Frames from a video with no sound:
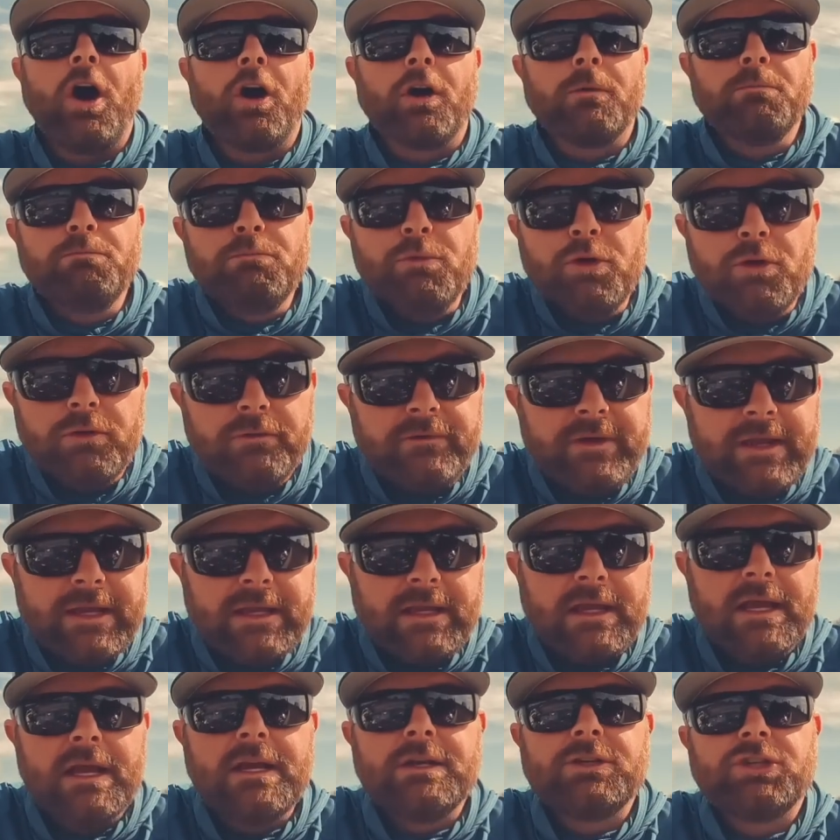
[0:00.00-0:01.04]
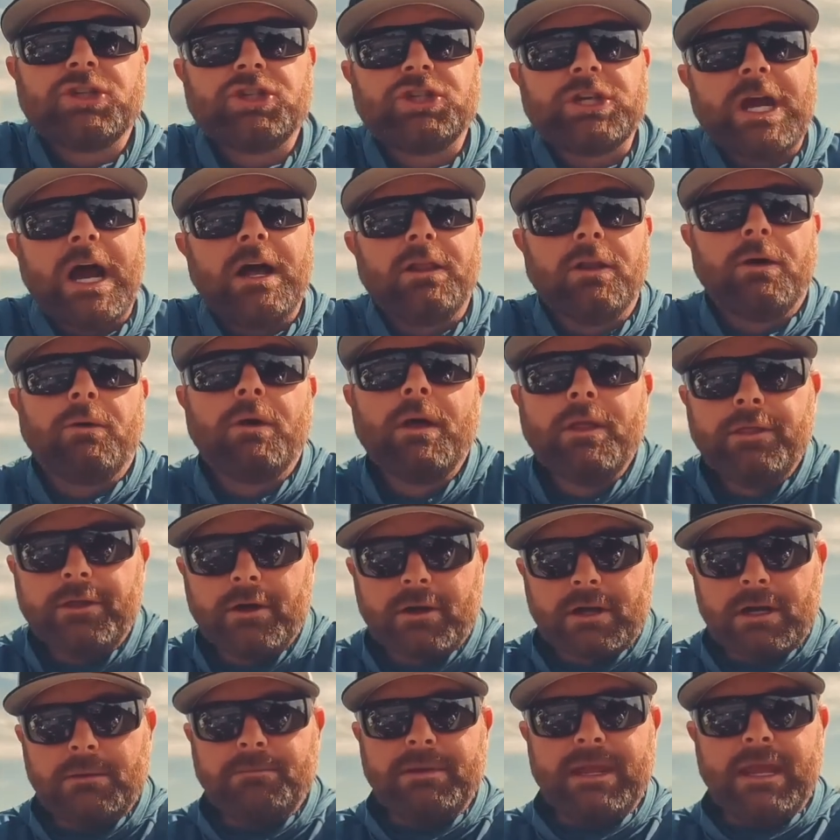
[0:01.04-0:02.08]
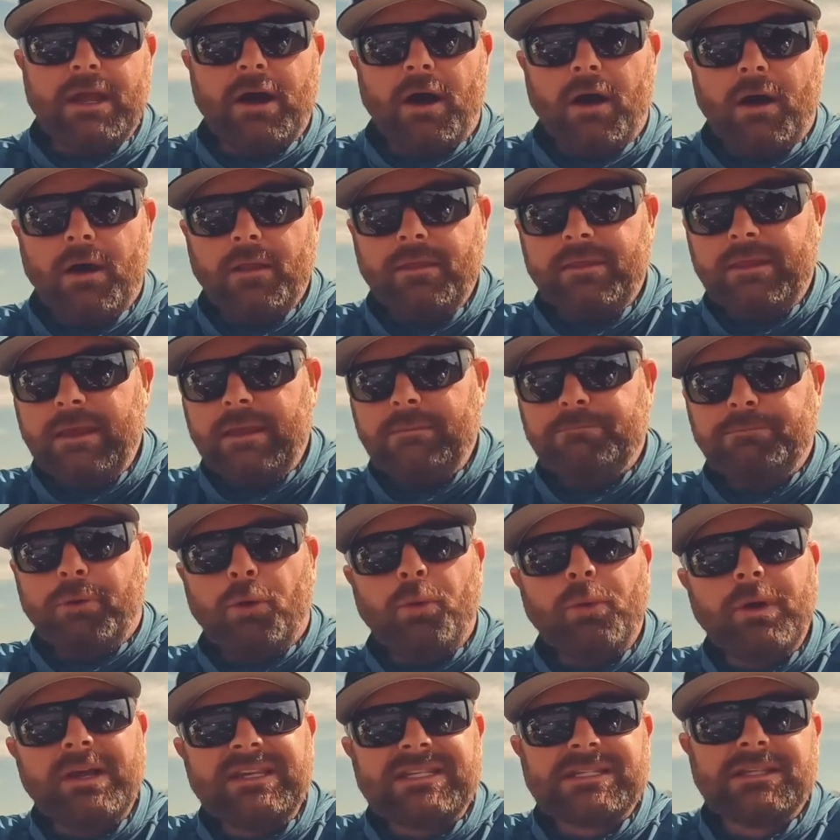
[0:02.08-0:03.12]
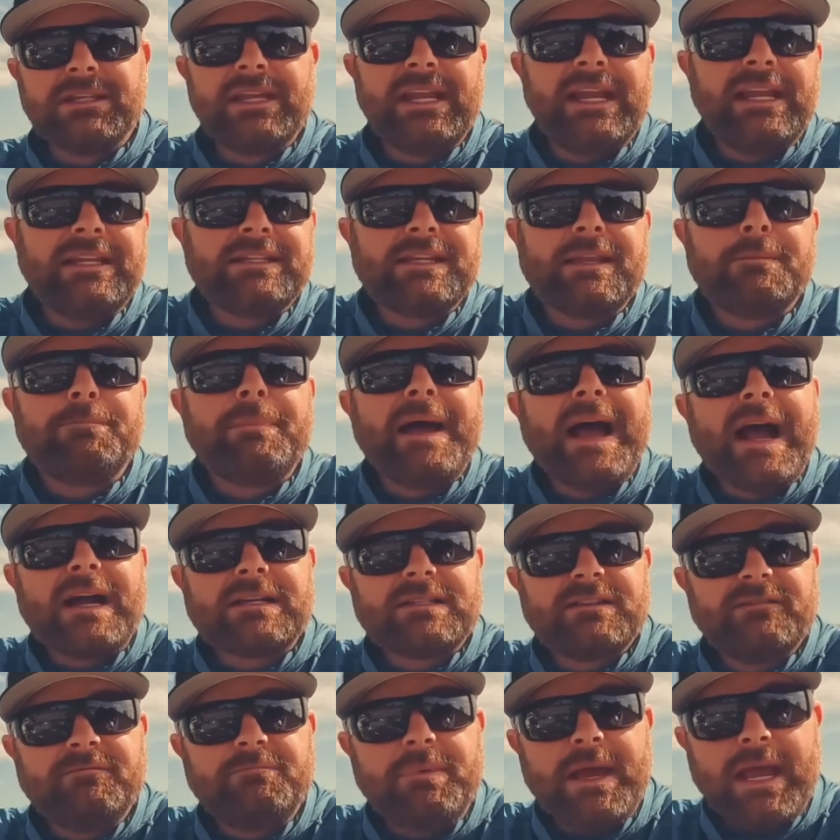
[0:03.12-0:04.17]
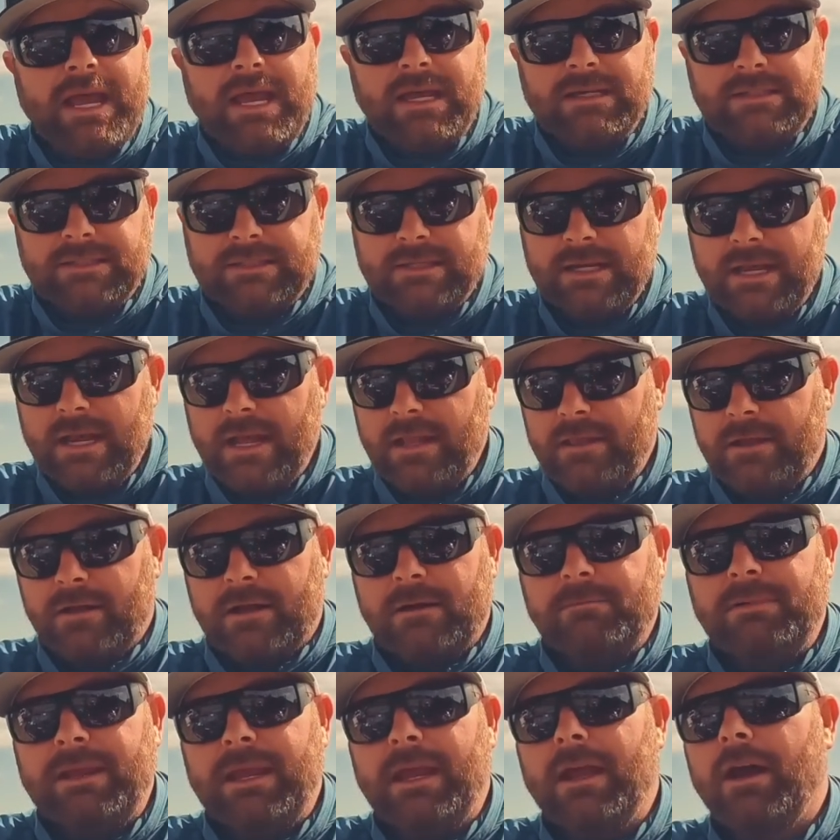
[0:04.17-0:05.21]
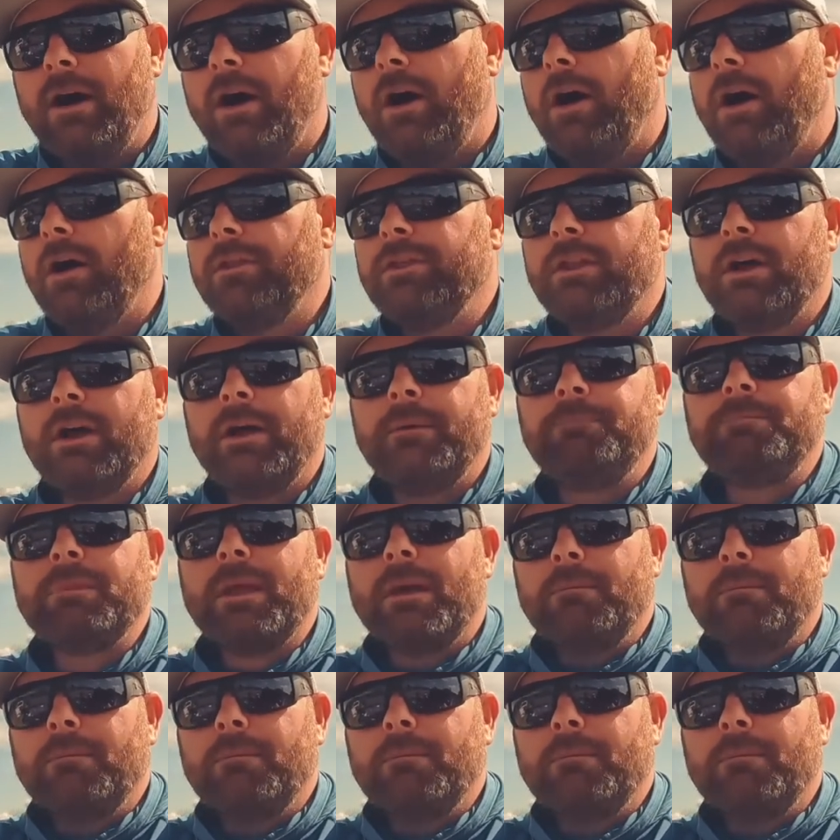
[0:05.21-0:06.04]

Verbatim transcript: are moving shallow. They're gonna be on the points leading to the backs of bays. They're gonna be on the